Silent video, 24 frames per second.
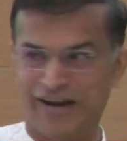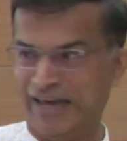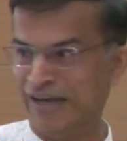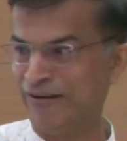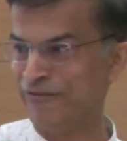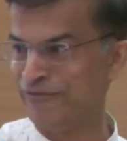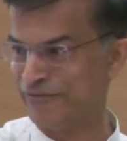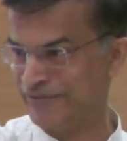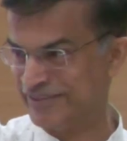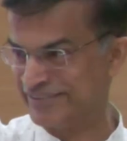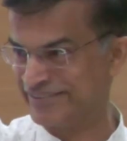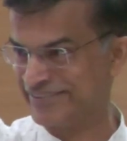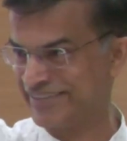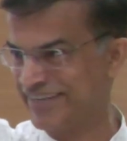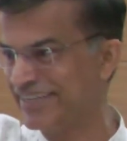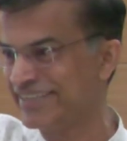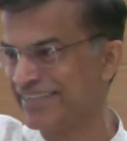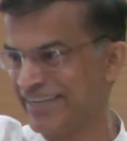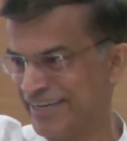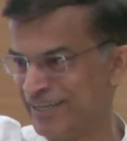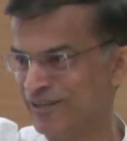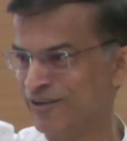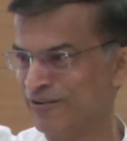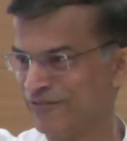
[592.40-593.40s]
life is, right?
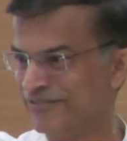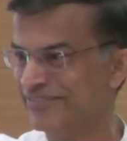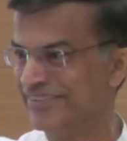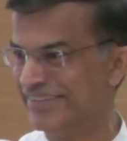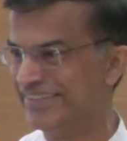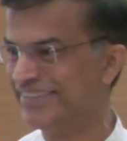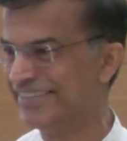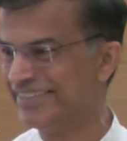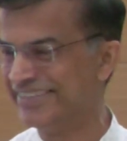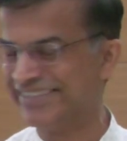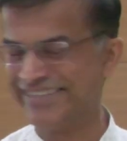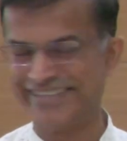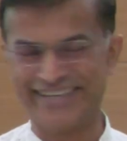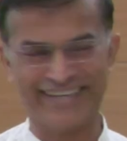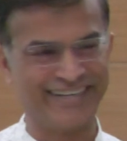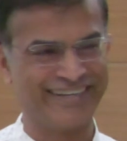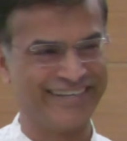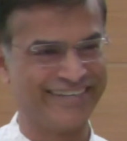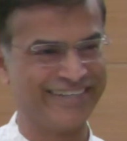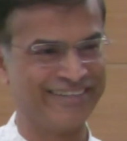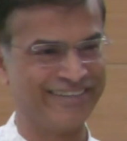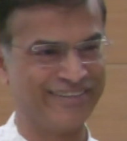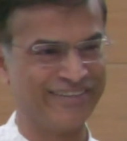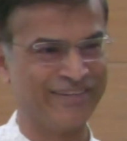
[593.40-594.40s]
Kind of
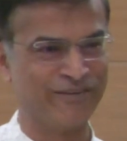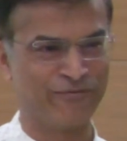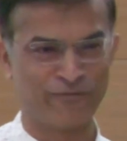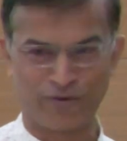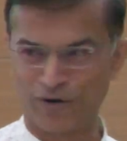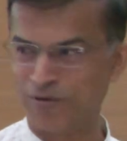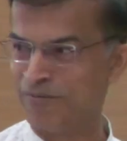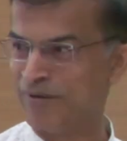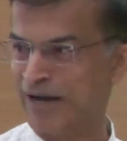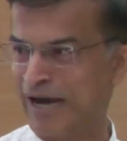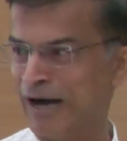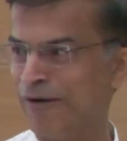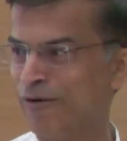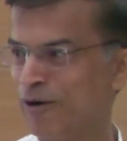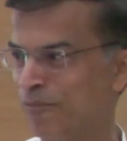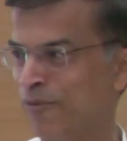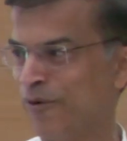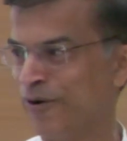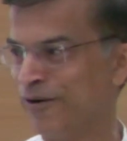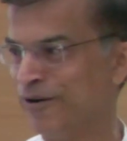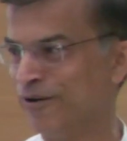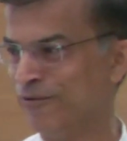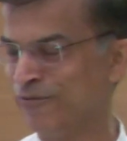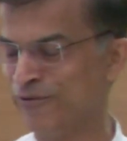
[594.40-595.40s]
from our
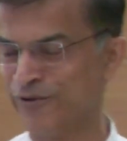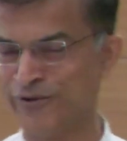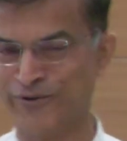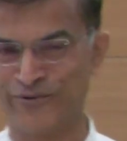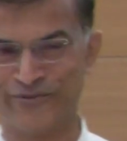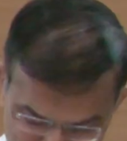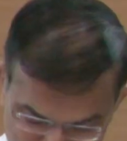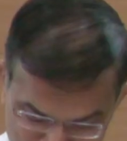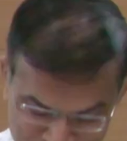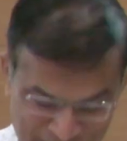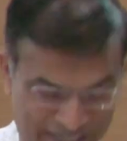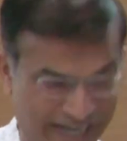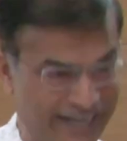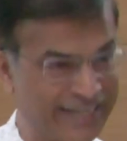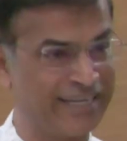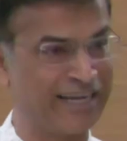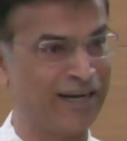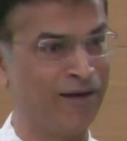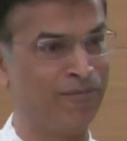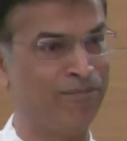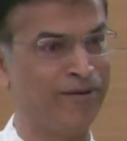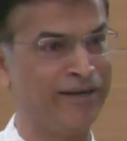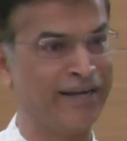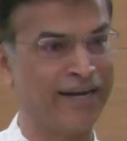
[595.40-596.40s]
point of view. So Jack
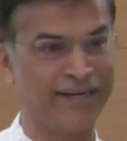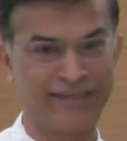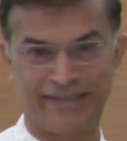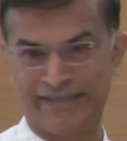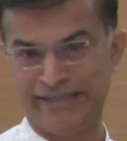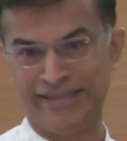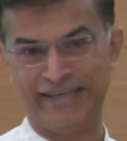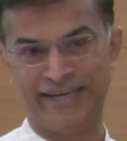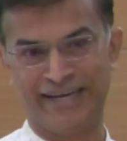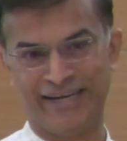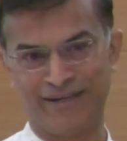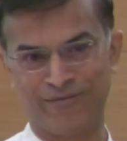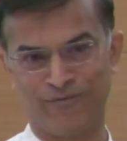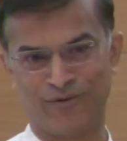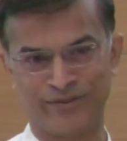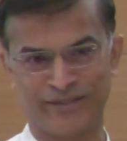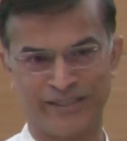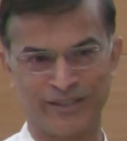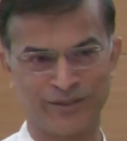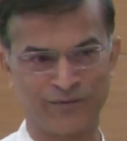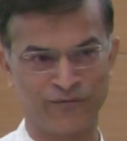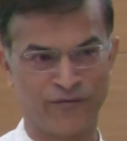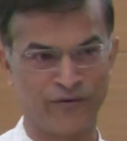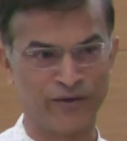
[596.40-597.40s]
Kilby at TI was
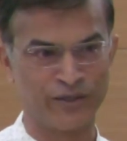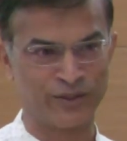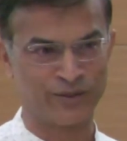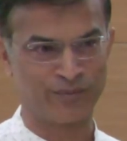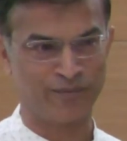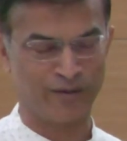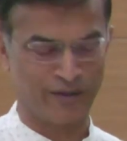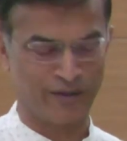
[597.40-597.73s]
his first